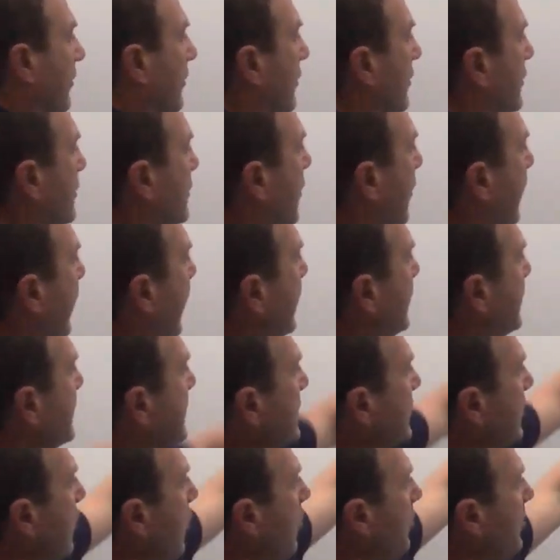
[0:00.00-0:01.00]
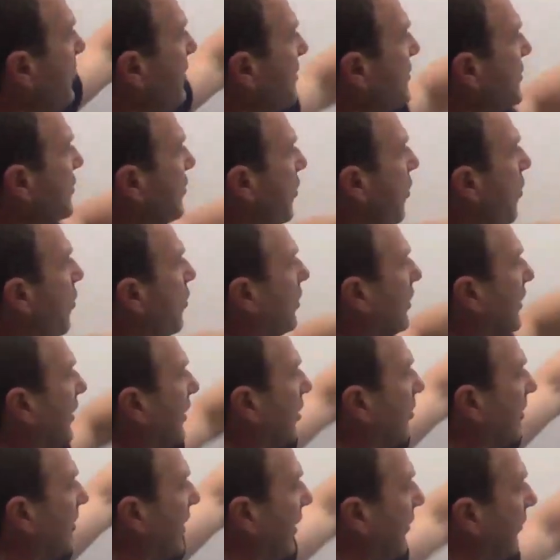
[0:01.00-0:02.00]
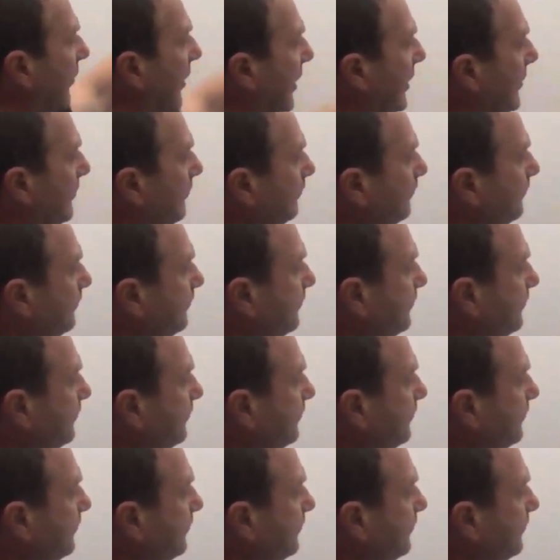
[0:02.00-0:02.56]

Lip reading: So that slope is growing a little bit, right?